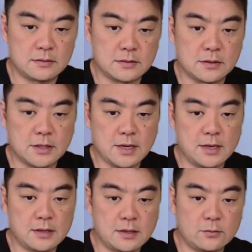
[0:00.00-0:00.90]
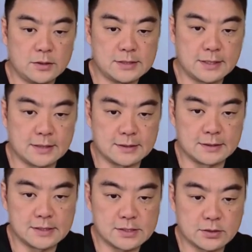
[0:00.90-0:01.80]
Okay, and then once you get to
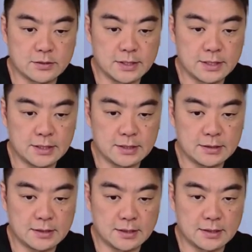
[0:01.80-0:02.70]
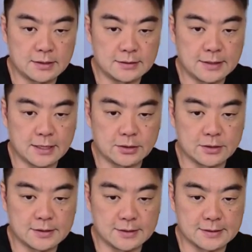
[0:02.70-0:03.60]
this screen,
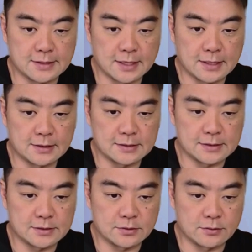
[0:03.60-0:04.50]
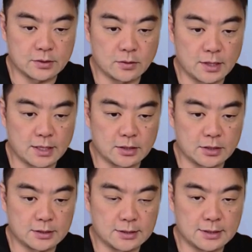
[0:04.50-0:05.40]
diagnostics data, let's just do required
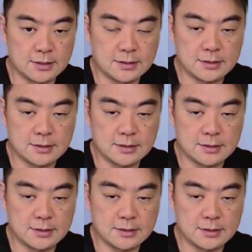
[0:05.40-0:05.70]
only.